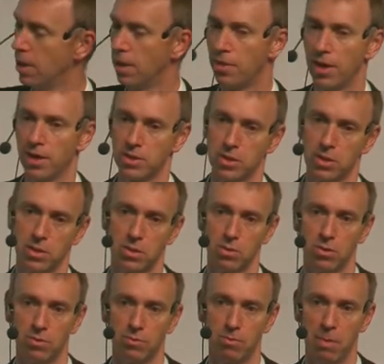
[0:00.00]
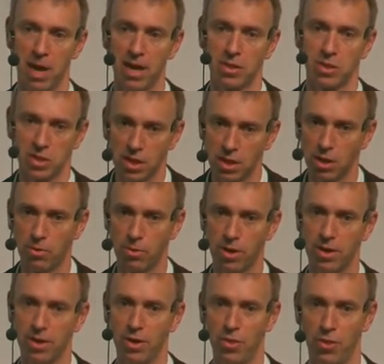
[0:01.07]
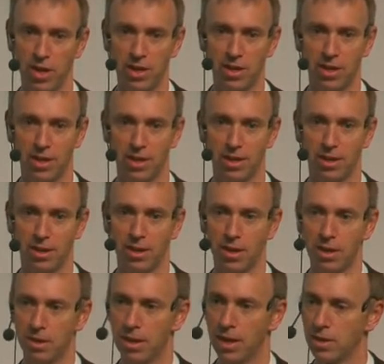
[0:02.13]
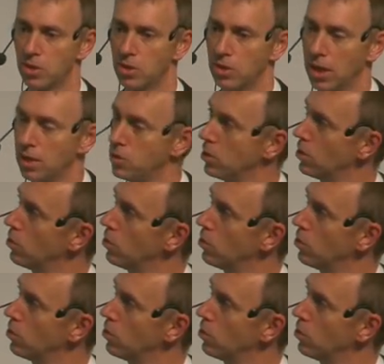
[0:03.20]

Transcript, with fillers: That's the sort of XCRI thinking, exchanging